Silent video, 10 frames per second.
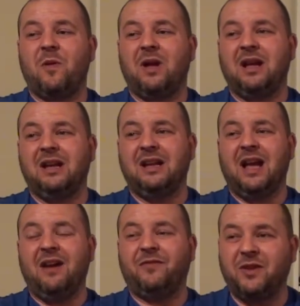
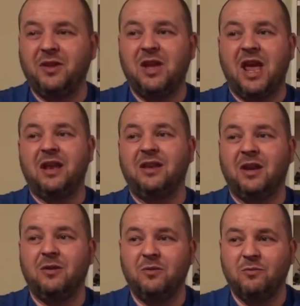after the
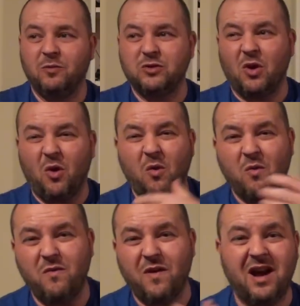ending was
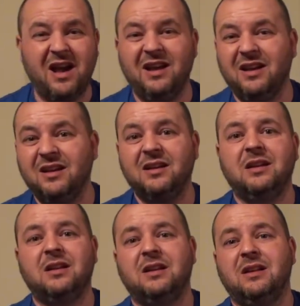over,
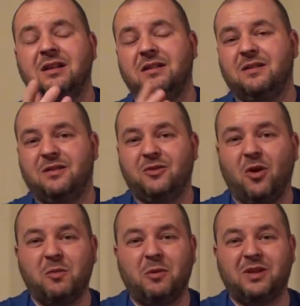
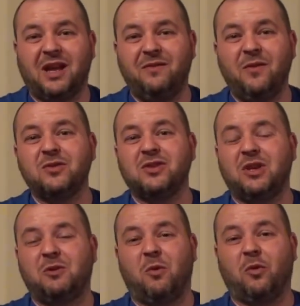talk about
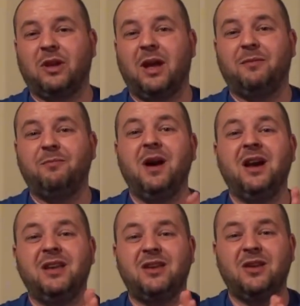diversity quota,
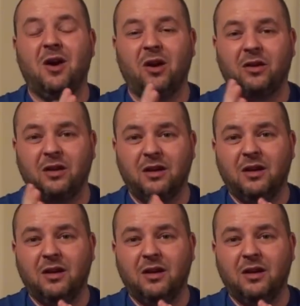my God,